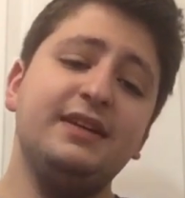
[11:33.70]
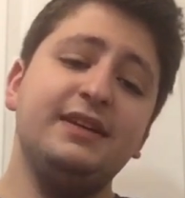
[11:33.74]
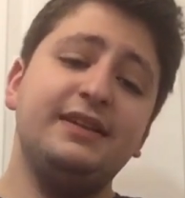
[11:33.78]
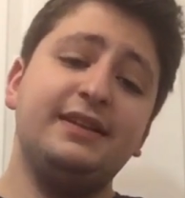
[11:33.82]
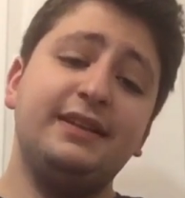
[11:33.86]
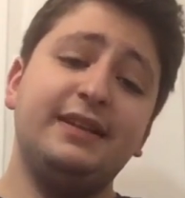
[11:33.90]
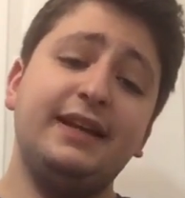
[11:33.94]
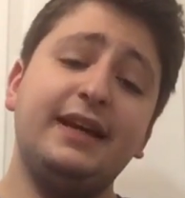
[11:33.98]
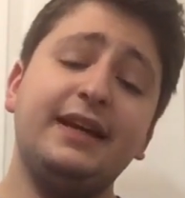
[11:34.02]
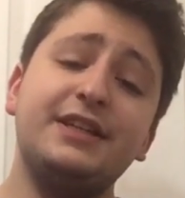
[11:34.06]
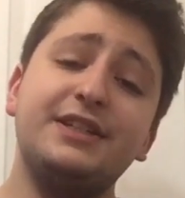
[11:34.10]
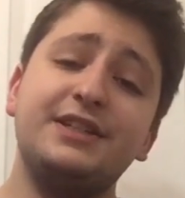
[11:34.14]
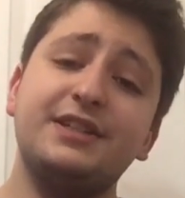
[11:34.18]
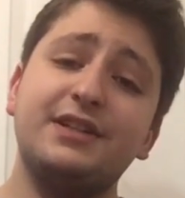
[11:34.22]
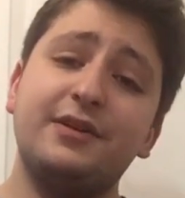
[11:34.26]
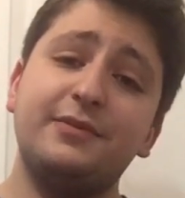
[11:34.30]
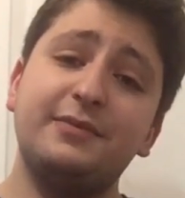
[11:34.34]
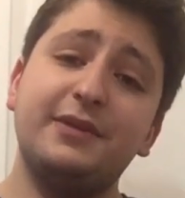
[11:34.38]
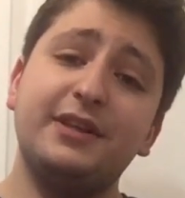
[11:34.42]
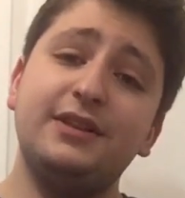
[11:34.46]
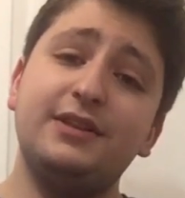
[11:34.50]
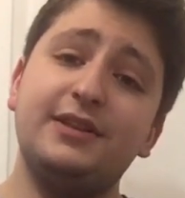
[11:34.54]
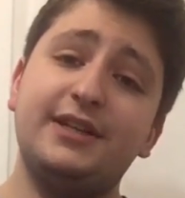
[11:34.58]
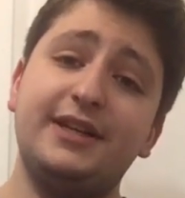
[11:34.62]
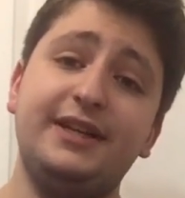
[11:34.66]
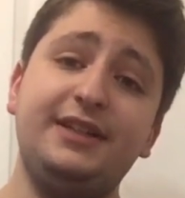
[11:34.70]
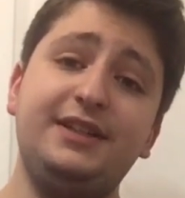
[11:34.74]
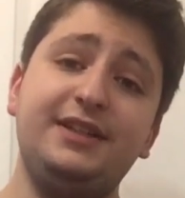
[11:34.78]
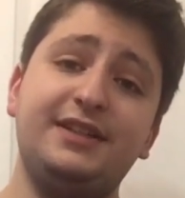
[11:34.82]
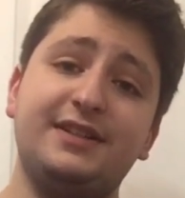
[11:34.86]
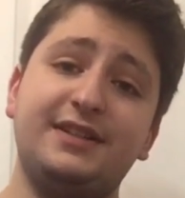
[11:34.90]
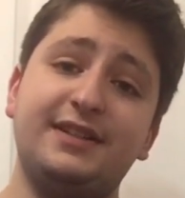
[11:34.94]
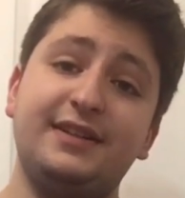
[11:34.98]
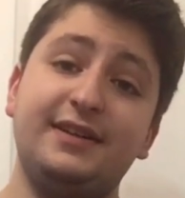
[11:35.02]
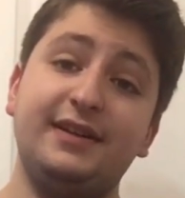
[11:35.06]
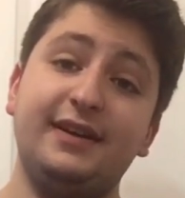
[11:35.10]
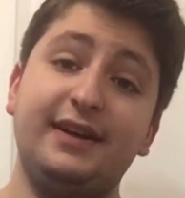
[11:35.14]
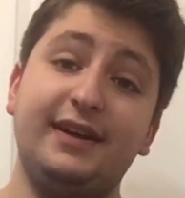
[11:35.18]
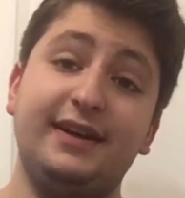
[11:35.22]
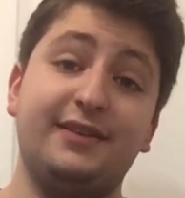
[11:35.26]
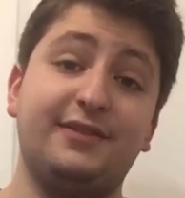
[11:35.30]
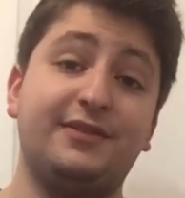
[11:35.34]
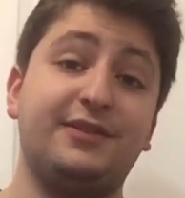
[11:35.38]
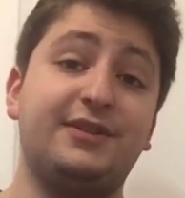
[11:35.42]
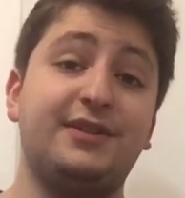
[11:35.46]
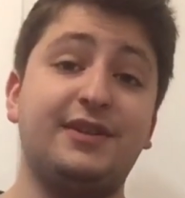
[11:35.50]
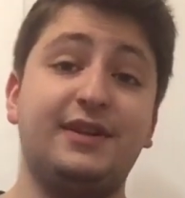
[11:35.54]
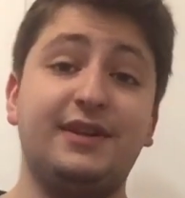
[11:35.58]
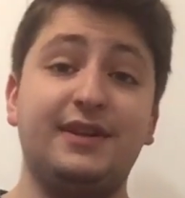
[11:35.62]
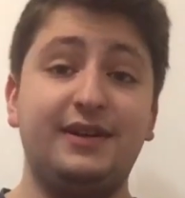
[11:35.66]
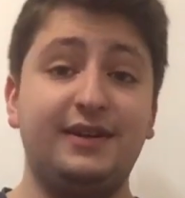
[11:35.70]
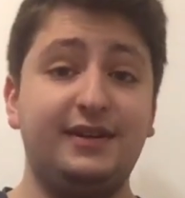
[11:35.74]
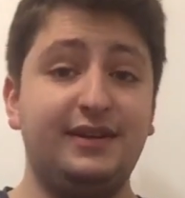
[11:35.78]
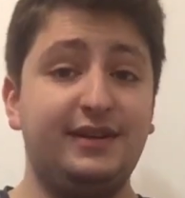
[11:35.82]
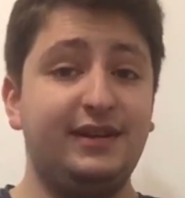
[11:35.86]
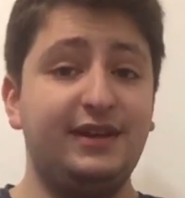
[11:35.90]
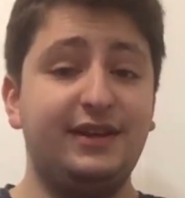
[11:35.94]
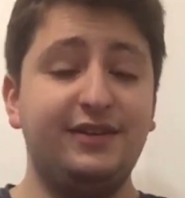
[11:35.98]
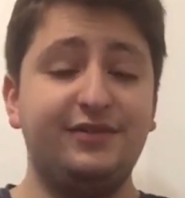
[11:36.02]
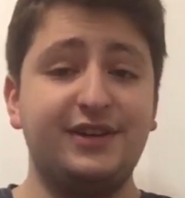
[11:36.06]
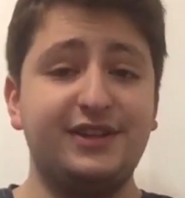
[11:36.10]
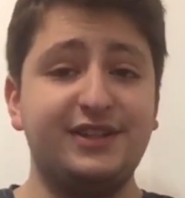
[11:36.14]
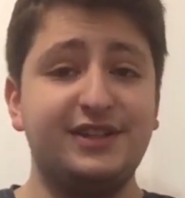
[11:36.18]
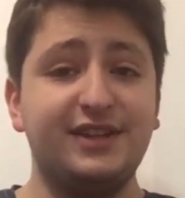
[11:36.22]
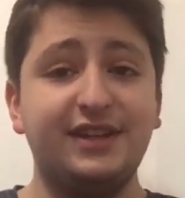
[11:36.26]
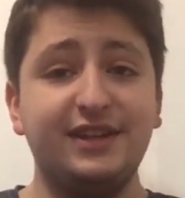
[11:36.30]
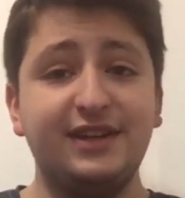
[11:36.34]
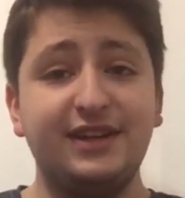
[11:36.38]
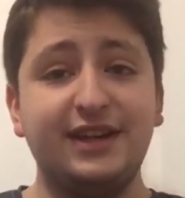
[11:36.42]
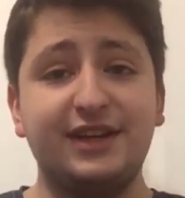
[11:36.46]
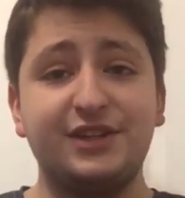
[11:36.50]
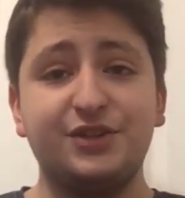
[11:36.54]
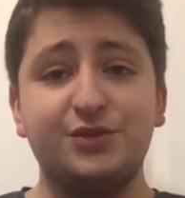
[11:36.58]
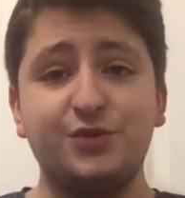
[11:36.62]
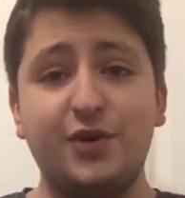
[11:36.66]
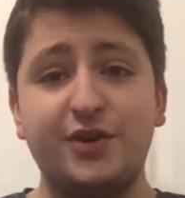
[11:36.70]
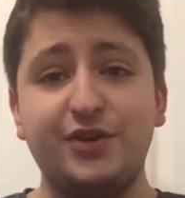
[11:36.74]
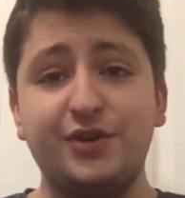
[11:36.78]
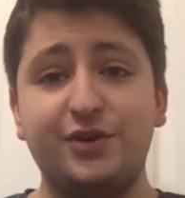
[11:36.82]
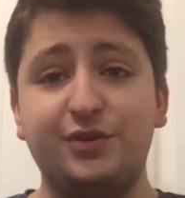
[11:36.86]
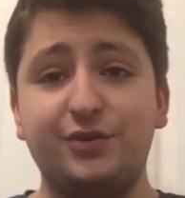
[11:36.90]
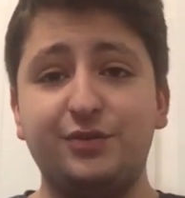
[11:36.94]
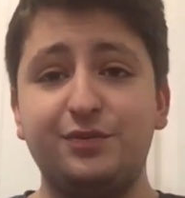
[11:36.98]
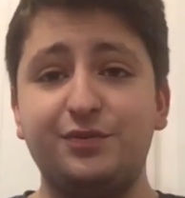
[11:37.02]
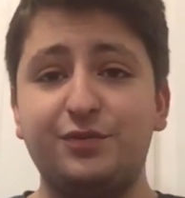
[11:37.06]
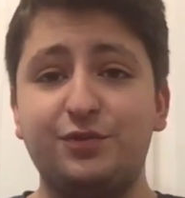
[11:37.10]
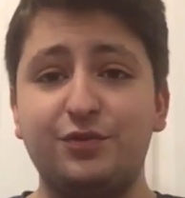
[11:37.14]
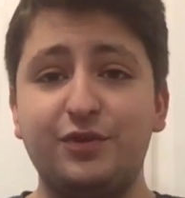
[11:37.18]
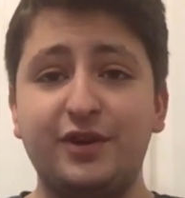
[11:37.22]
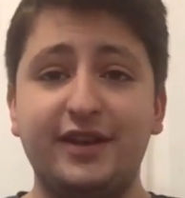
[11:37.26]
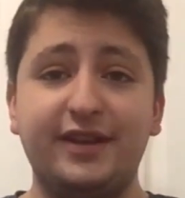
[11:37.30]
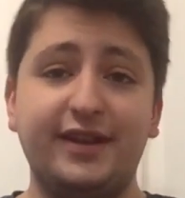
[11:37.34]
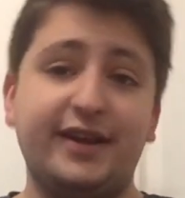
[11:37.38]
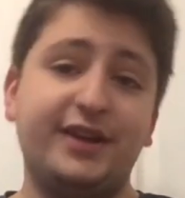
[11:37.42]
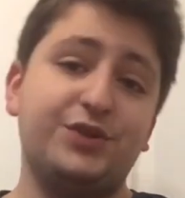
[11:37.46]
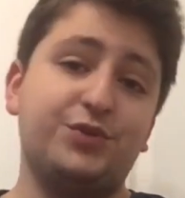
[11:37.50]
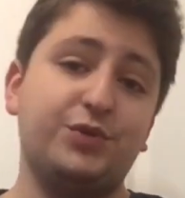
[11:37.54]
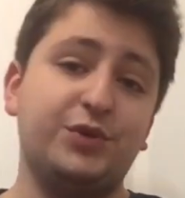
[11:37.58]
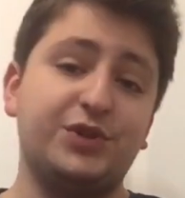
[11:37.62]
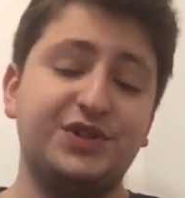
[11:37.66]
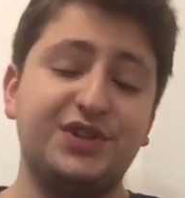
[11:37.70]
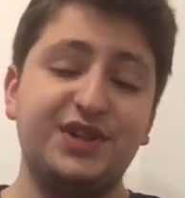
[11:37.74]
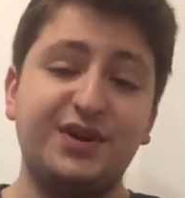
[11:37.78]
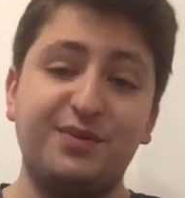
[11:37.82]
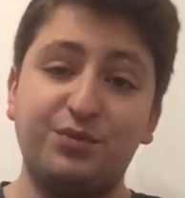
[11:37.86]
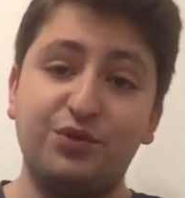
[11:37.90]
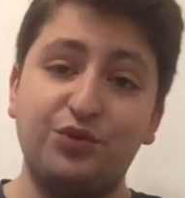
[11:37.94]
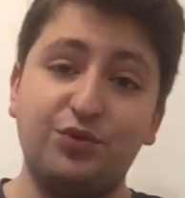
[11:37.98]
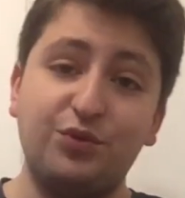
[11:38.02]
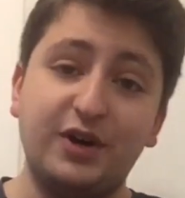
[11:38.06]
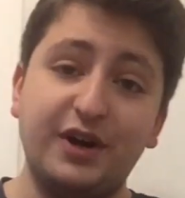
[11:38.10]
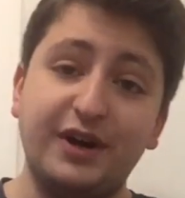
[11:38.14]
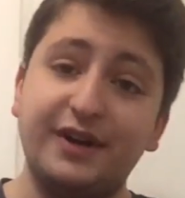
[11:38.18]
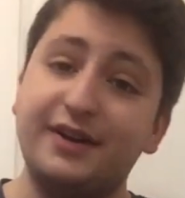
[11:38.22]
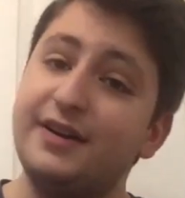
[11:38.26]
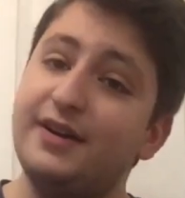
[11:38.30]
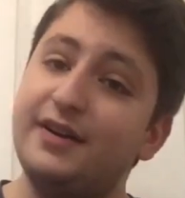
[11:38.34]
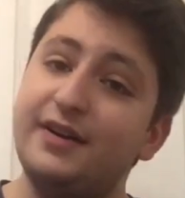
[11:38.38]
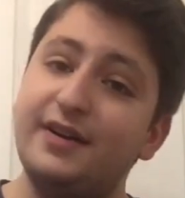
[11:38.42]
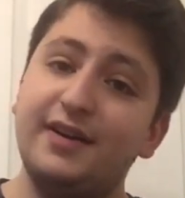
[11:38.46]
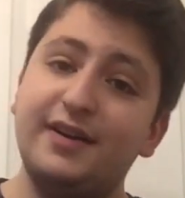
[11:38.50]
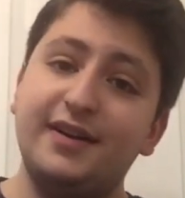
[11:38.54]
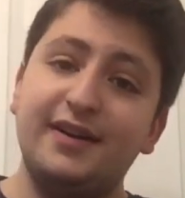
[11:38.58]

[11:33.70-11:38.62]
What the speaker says: Next on my list, and if I say the next one, you'll realize what's number one.